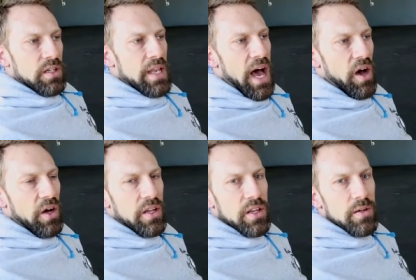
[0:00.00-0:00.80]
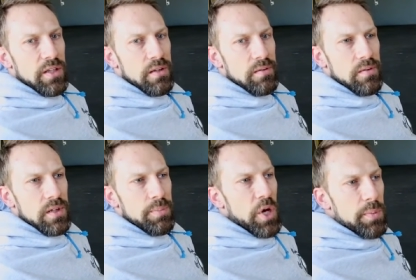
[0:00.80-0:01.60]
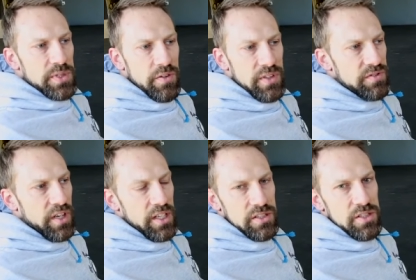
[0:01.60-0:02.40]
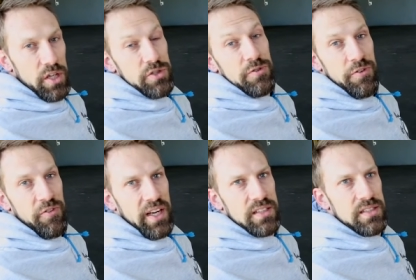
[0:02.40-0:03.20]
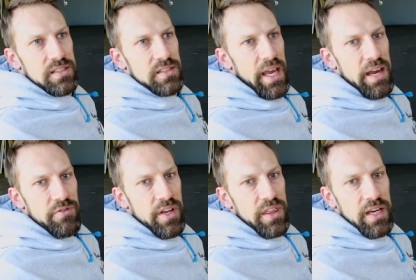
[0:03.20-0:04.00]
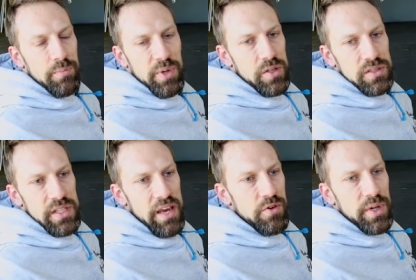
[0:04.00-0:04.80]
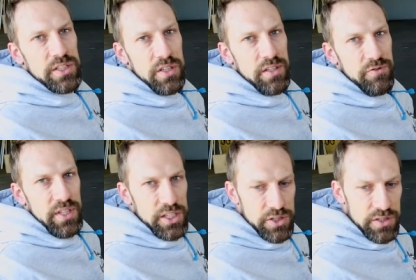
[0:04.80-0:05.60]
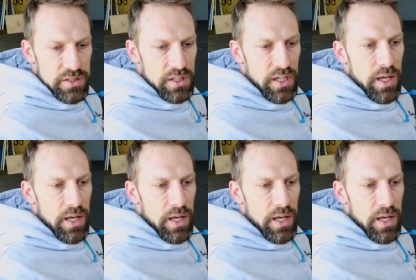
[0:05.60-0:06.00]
Now, the purpose of these videos is not to fix everything because everybody's got different issues,